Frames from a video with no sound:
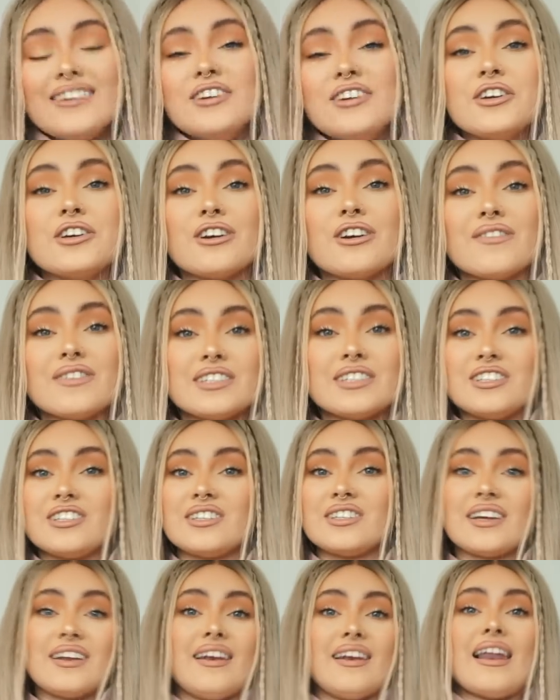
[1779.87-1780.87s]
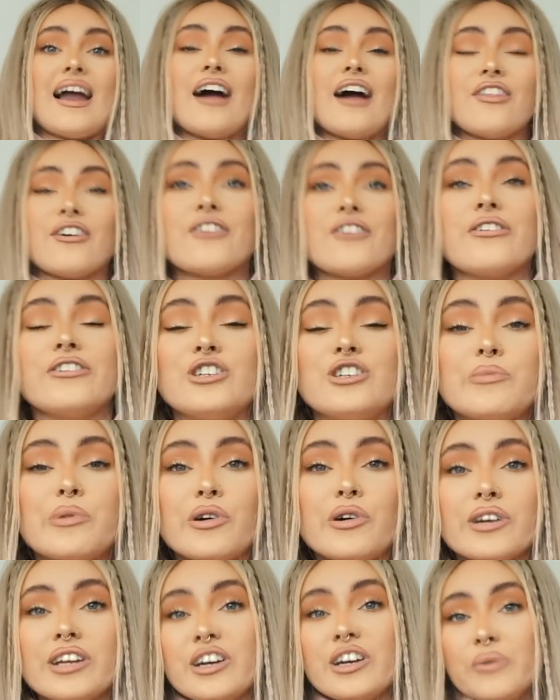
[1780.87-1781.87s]
you can obviously just like lather it around your
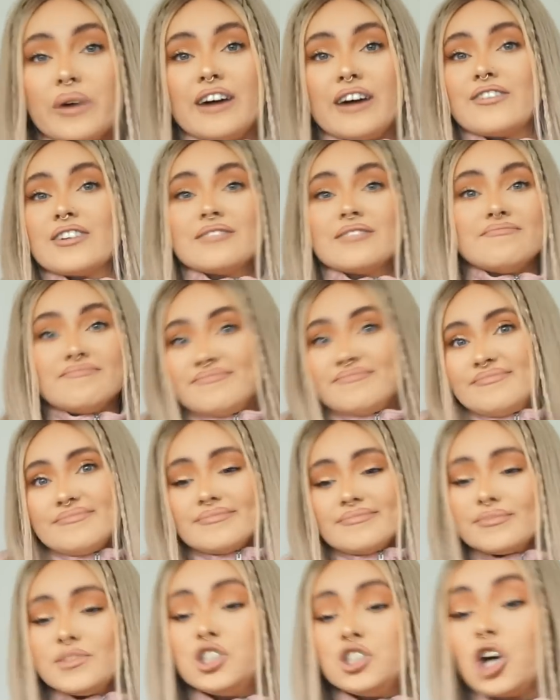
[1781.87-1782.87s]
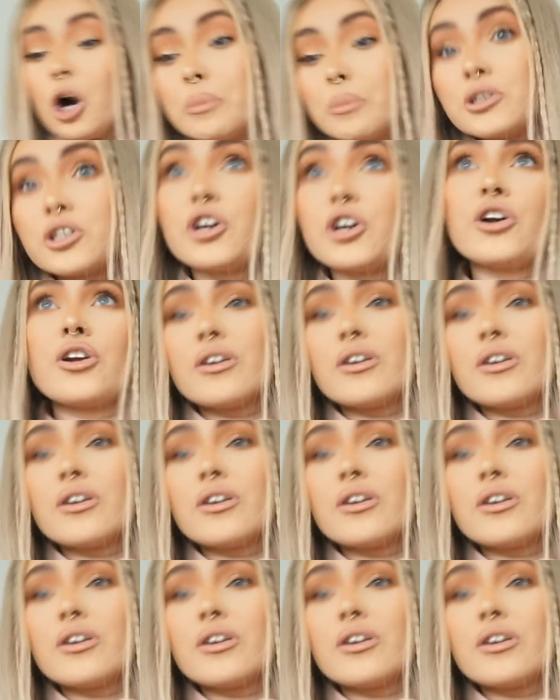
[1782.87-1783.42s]
body or whatever. Job's a good one.